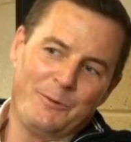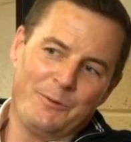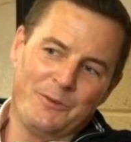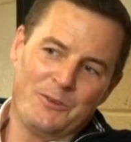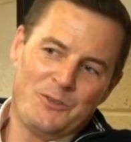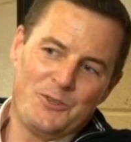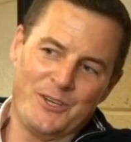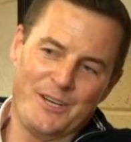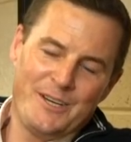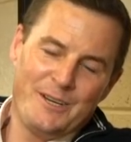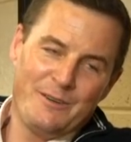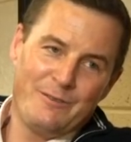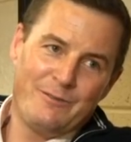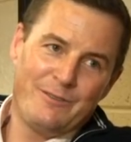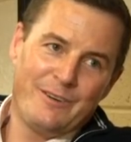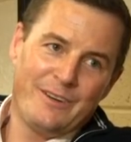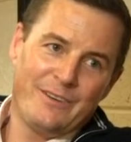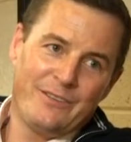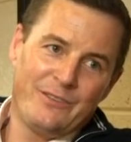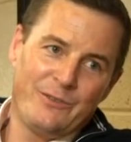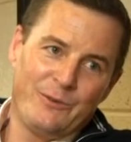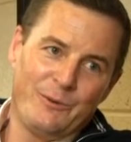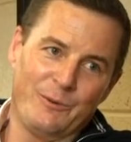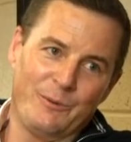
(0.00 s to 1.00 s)
it was a three-day
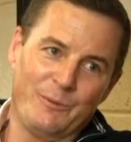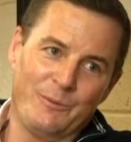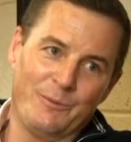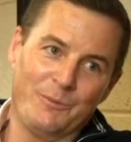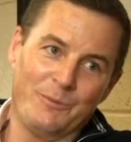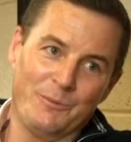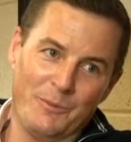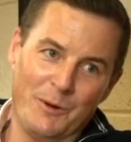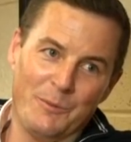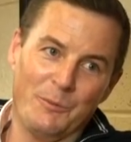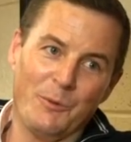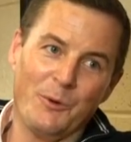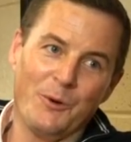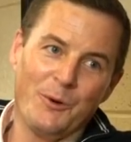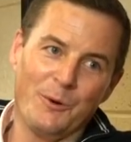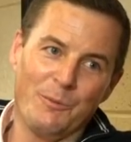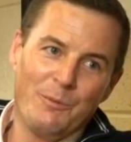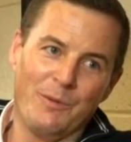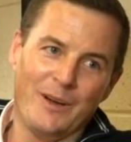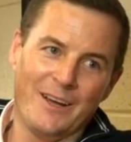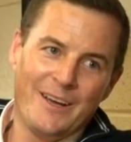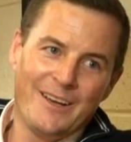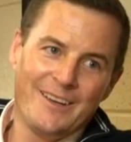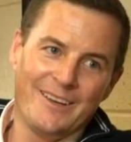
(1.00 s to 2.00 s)
festival, my mother
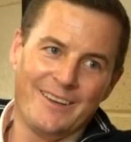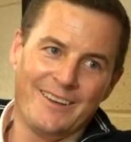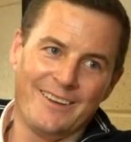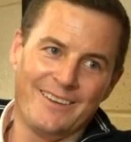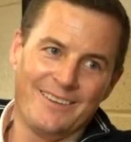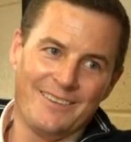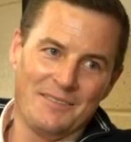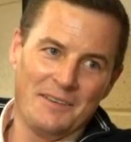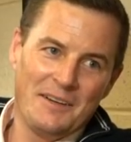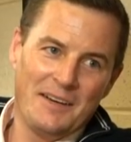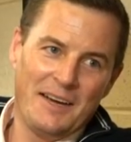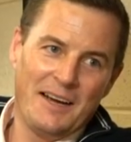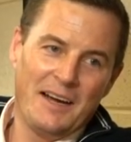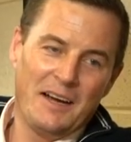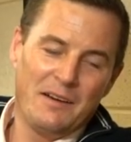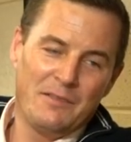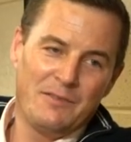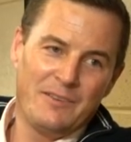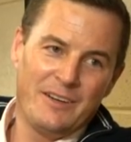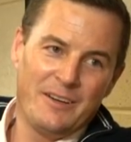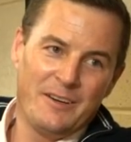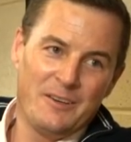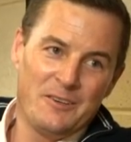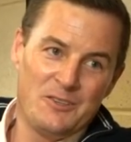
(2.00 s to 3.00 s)
would blag a
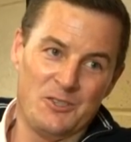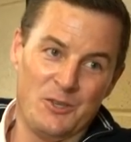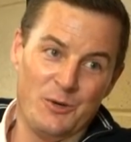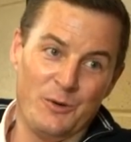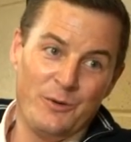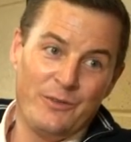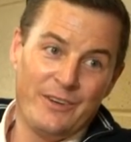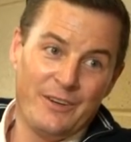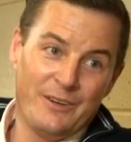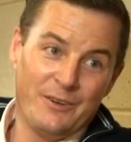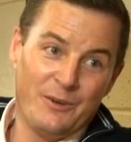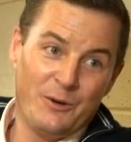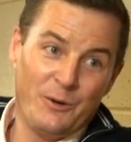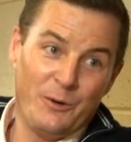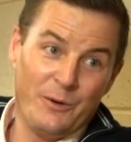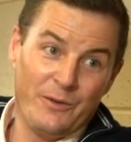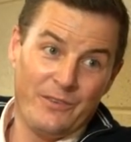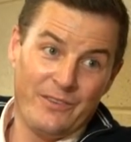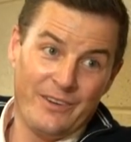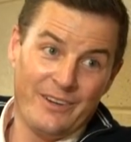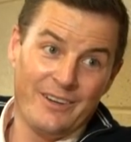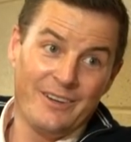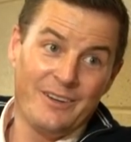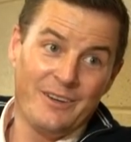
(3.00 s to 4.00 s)
half day on Tuesday and
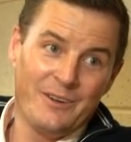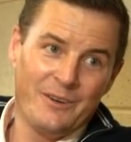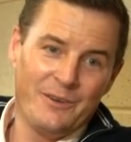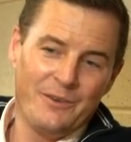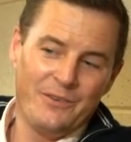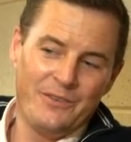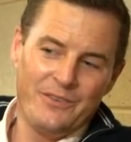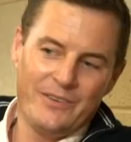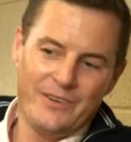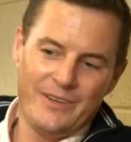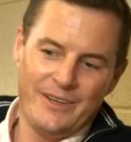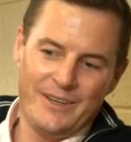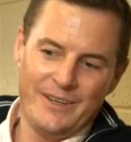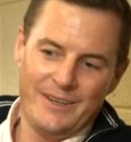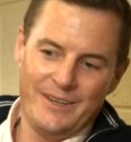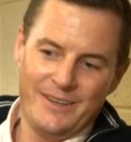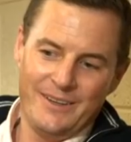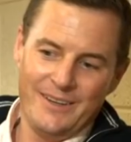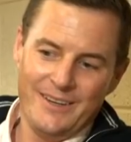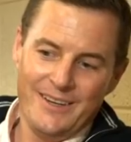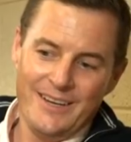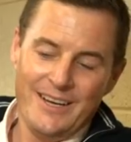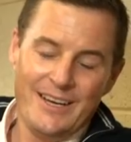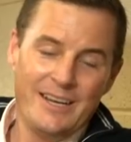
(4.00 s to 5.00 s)
Thursday because
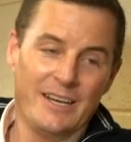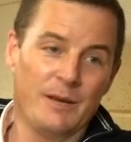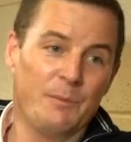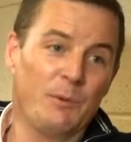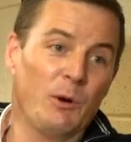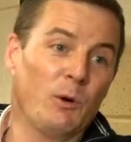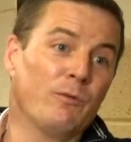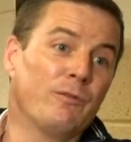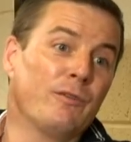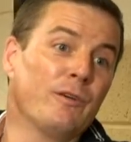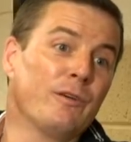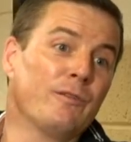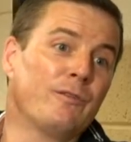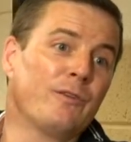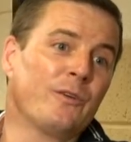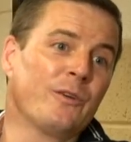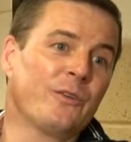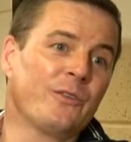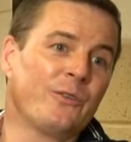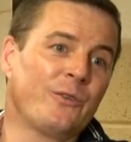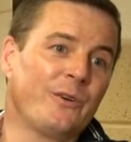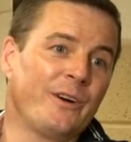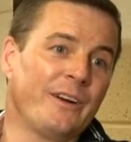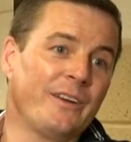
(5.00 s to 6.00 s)
uh, you'd be over for the
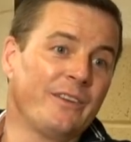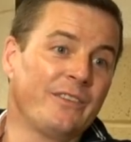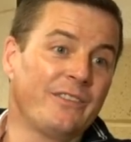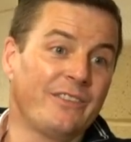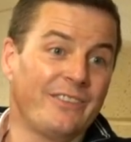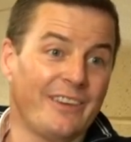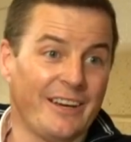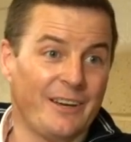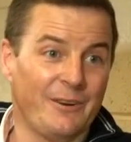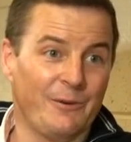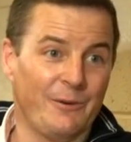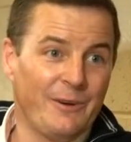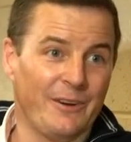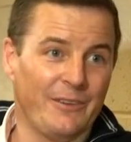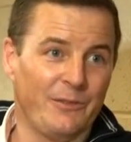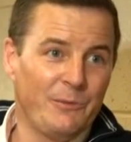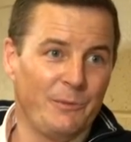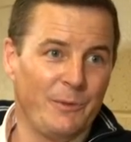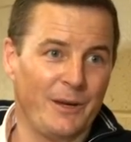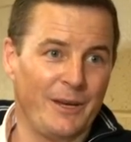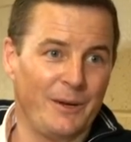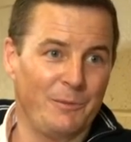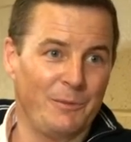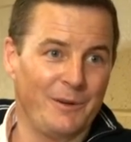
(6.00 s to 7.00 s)
first race, second
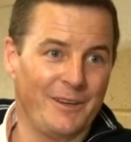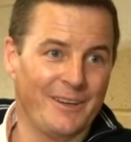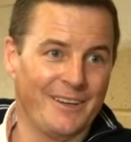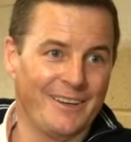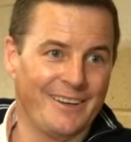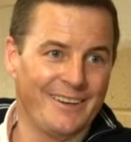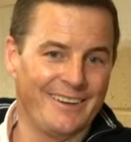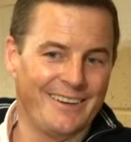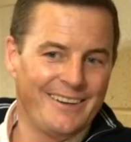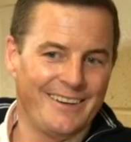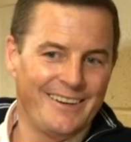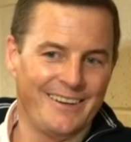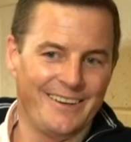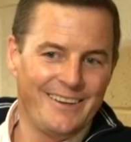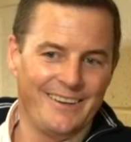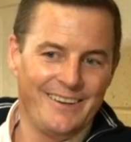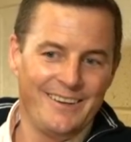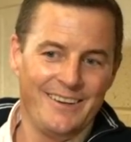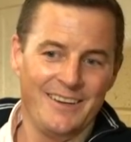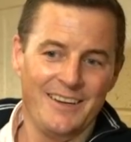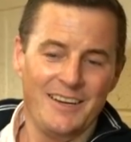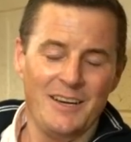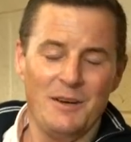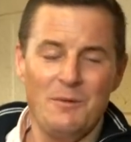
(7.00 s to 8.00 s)
race maybe, and uh,
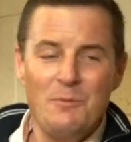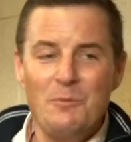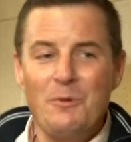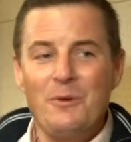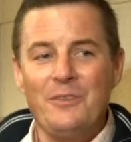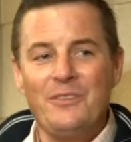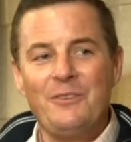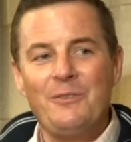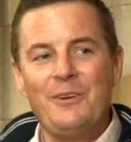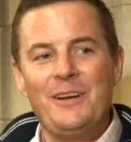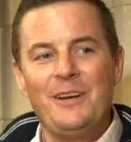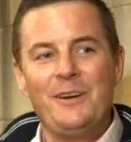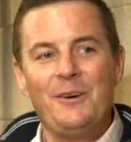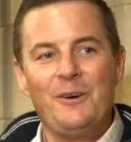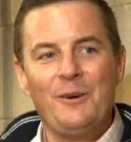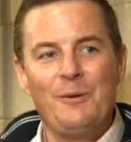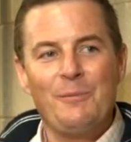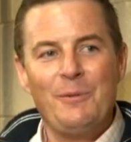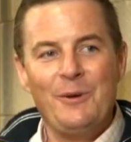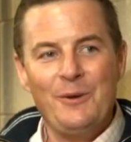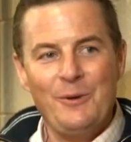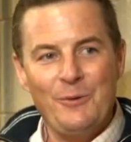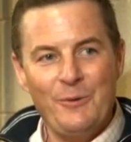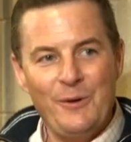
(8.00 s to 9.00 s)
it wasn't really all
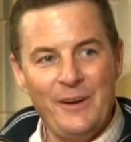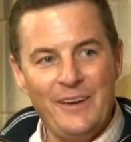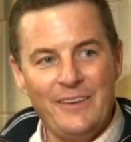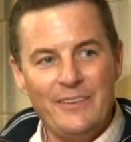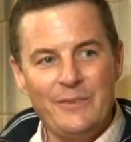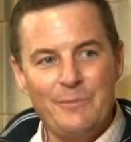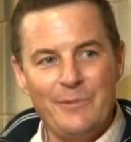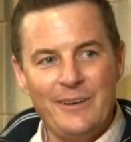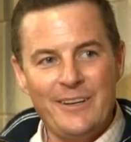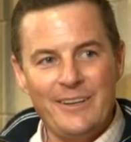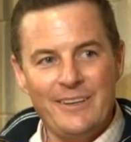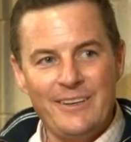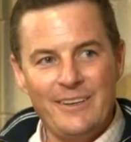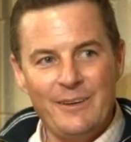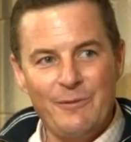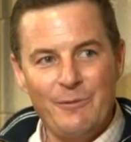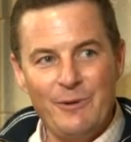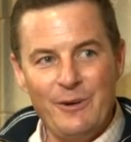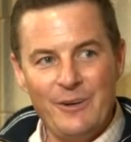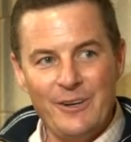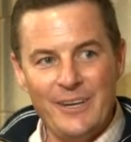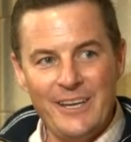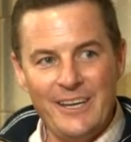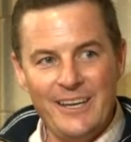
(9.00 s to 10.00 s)
about the racing back then
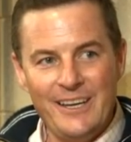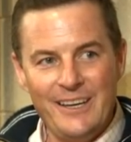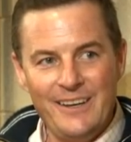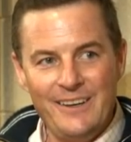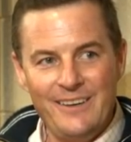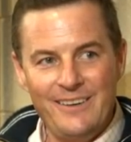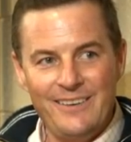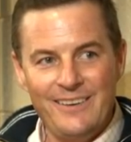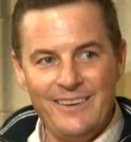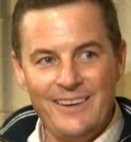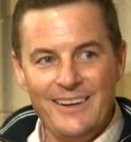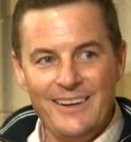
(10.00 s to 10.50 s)
when you were a kid.